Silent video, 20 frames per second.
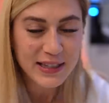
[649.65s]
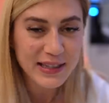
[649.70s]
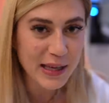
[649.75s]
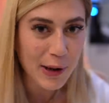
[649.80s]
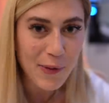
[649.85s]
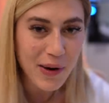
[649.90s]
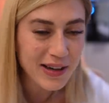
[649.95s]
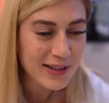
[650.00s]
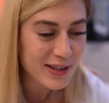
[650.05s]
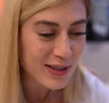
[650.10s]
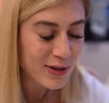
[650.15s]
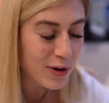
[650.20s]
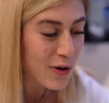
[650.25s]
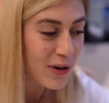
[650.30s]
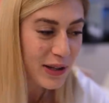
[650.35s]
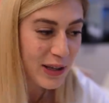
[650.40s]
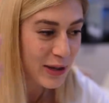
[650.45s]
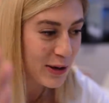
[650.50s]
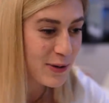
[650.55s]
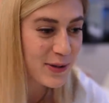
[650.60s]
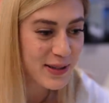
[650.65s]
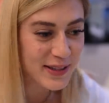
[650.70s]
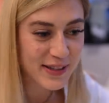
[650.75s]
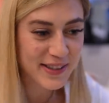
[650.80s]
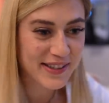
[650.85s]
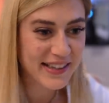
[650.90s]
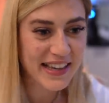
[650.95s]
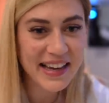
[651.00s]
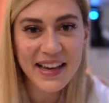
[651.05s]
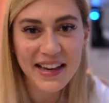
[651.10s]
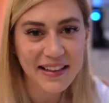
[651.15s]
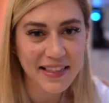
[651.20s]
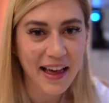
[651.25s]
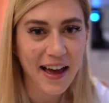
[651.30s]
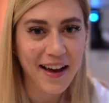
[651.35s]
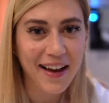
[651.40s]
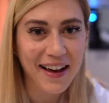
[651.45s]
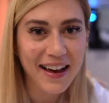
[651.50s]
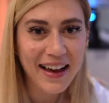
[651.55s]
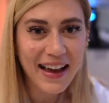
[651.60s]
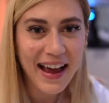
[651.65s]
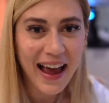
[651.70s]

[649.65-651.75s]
So I just got used to seeing that.